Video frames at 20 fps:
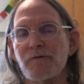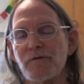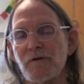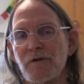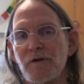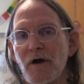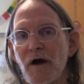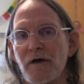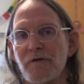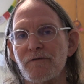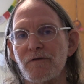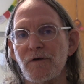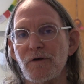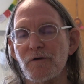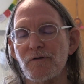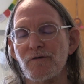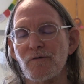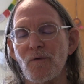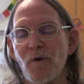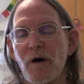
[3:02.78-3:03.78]
a sannyasin, a
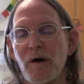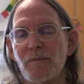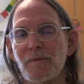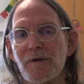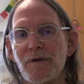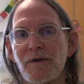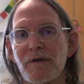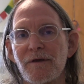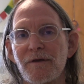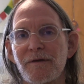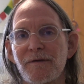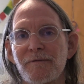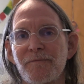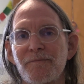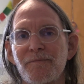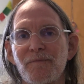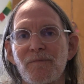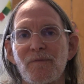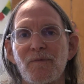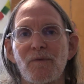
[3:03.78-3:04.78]
swami,
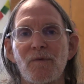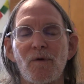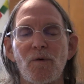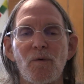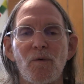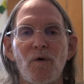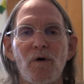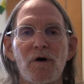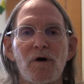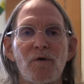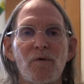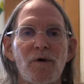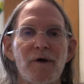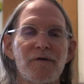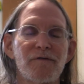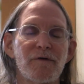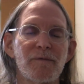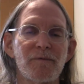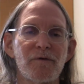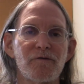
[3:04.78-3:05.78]
walk away
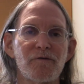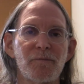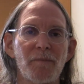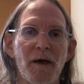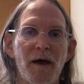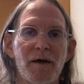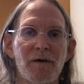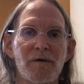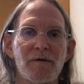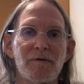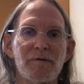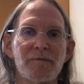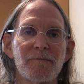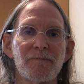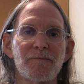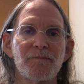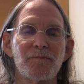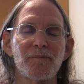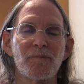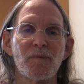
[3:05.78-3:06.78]
from this battle,
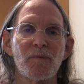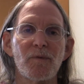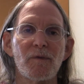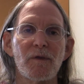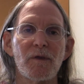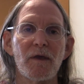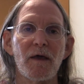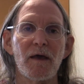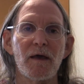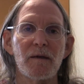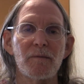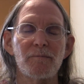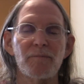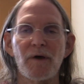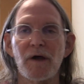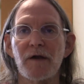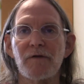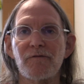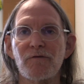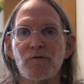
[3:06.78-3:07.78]
and
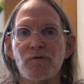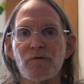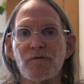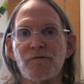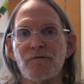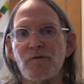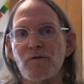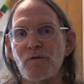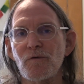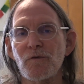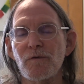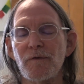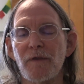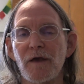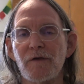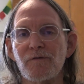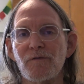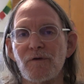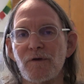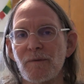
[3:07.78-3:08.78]
beg for his food.
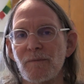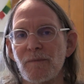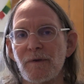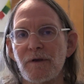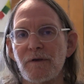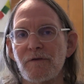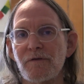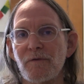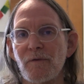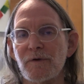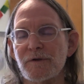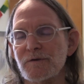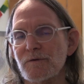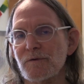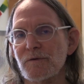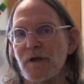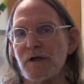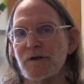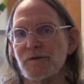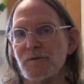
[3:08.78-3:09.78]
That's what it means. Which,
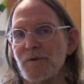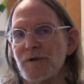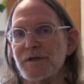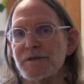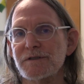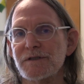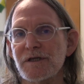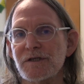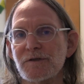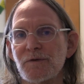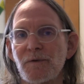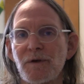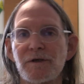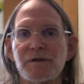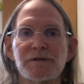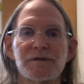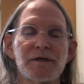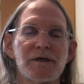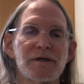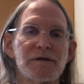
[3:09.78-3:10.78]
that's what he says when he
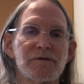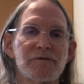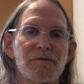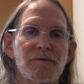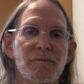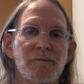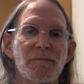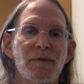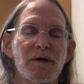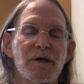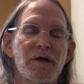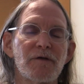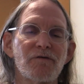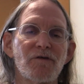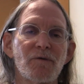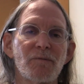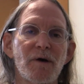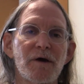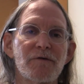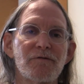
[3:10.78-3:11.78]
says, begging
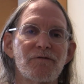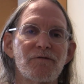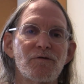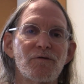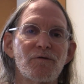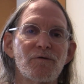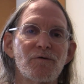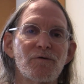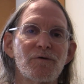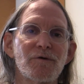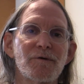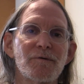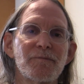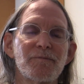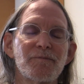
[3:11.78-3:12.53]
for my food.